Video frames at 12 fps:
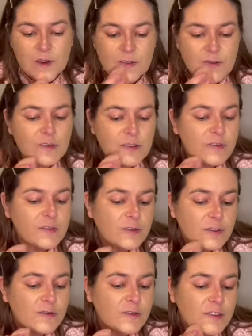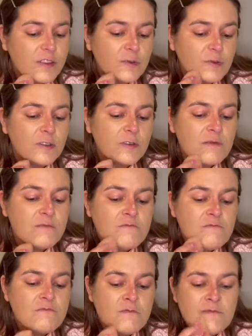not the right color, but look at the
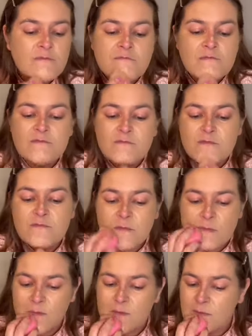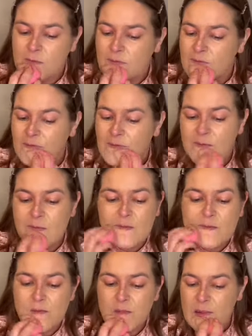coverage and how it covers all my
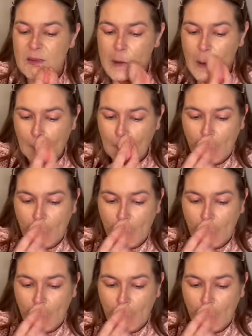spots.